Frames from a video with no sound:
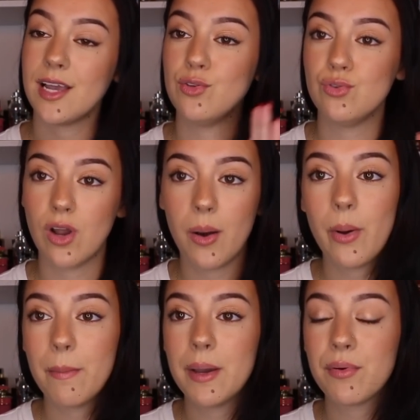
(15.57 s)
I do not
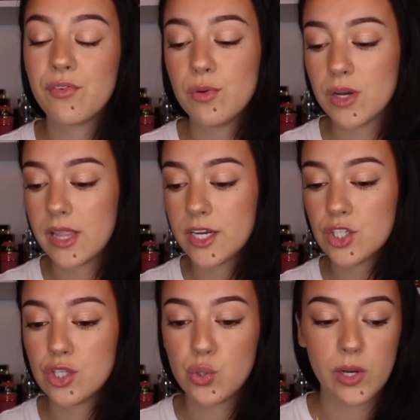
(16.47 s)
want my perfume
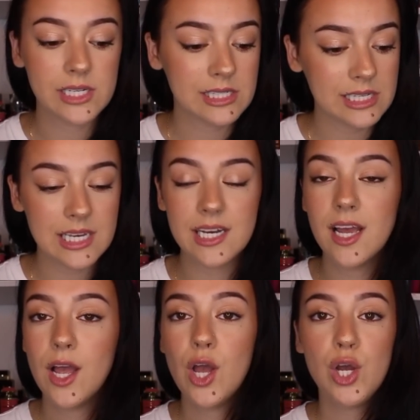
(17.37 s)
collection to exceed
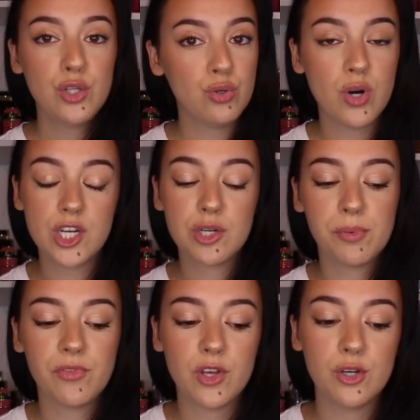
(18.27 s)
200
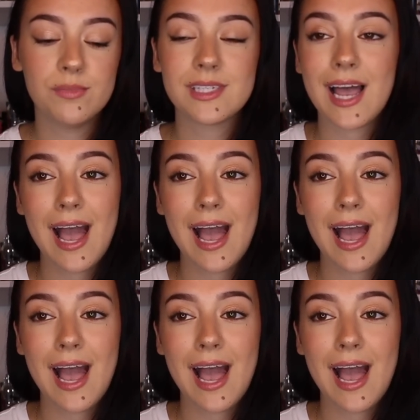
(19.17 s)
perfumes.